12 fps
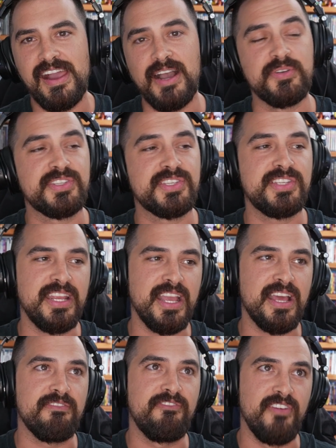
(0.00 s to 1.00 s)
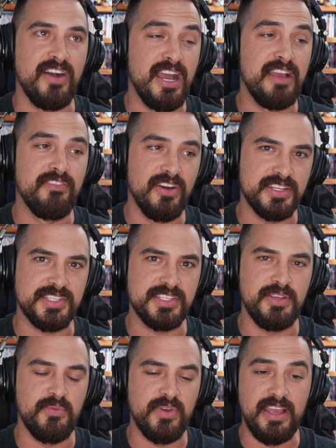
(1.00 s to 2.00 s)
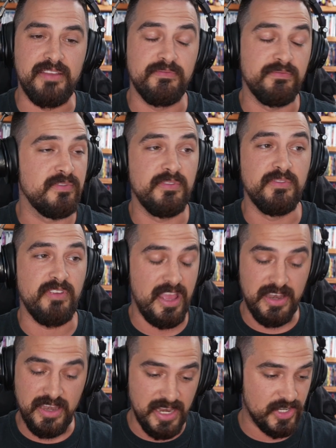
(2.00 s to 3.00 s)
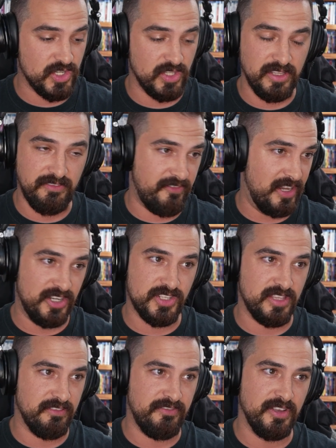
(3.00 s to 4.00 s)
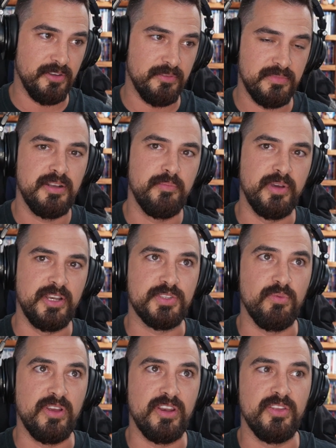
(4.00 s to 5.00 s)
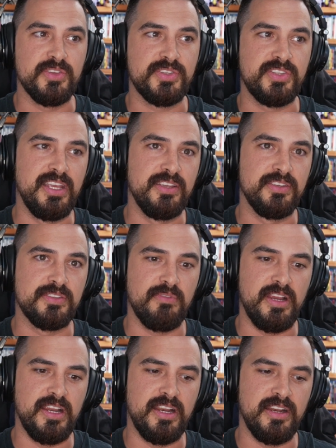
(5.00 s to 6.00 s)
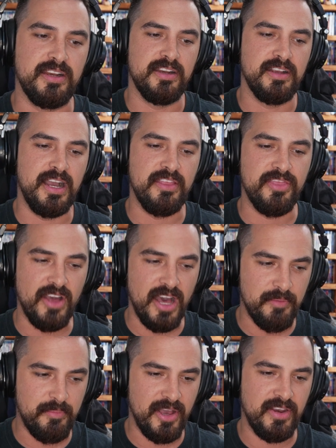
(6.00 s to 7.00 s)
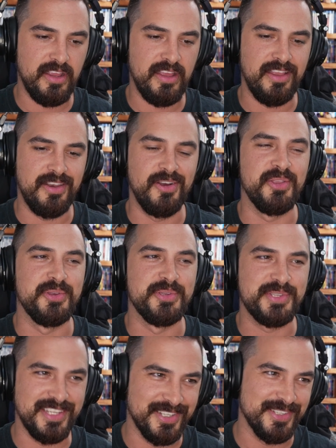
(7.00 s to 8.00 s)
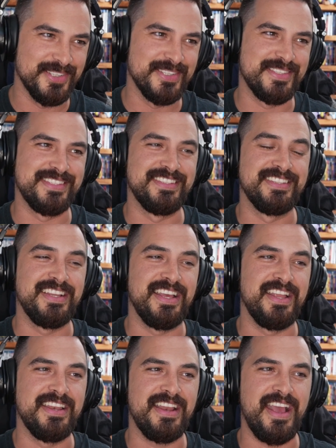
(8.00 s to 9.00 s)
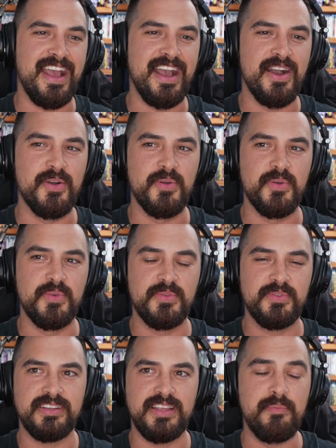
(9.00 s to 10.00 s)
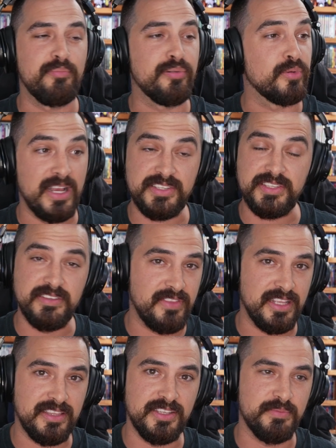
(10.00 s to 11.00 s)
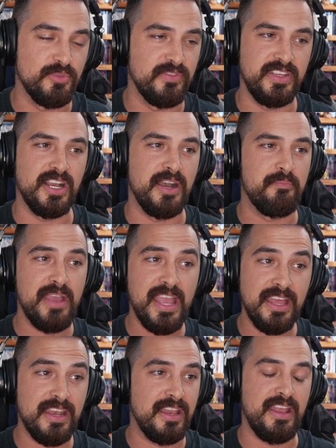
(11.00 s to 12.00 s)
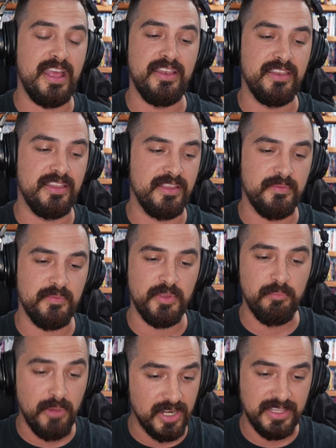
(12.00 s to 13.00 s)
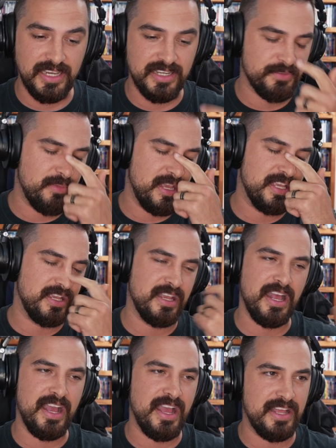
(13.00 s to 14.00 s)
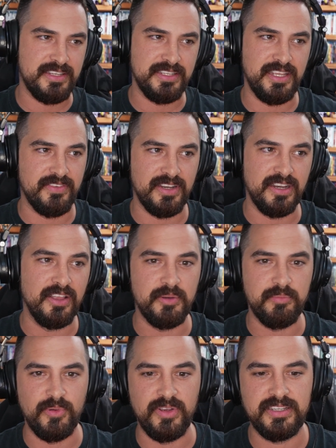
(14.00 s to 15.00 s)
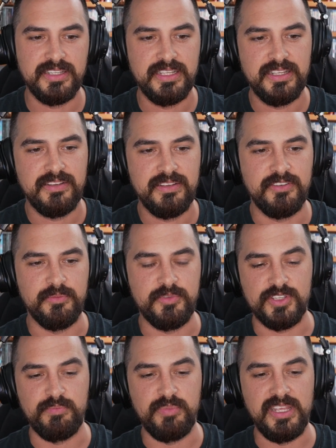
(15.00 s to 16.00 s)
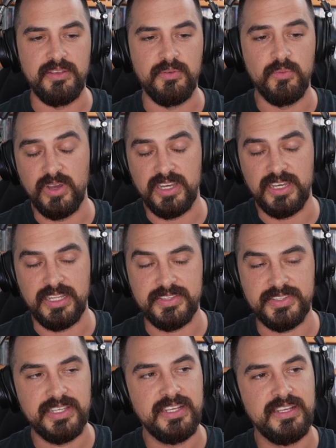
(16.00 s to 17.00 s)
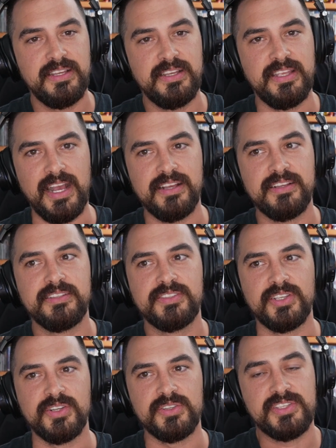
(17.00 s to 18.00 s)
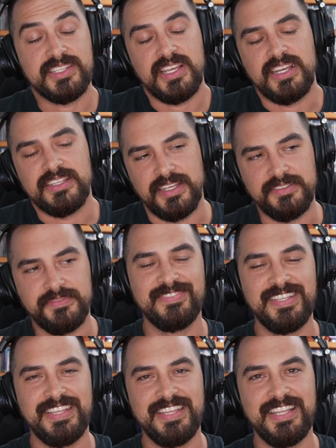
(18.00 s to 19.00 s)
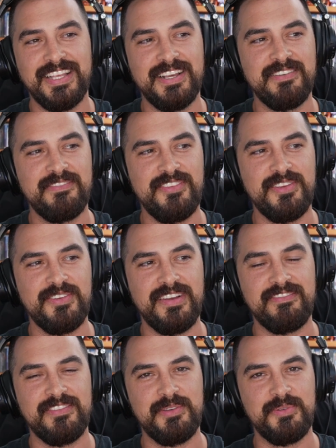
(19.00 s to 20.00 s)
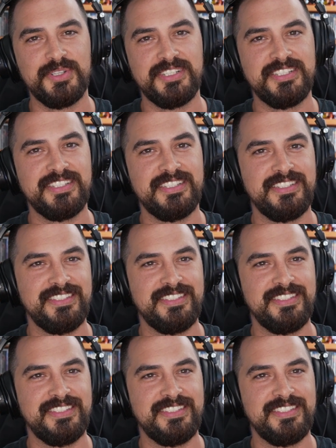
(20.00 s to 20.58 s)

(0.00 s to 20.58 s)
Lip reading: was sitting at a 5, honestly, when I initially finished the film, but it's one of those things where I thought about it and all those kills and how impressive that this movie got made and the mark that it's making, and I had to give it another point for just being what it is. Yeah, so 6 out of 10. Love you, everyone.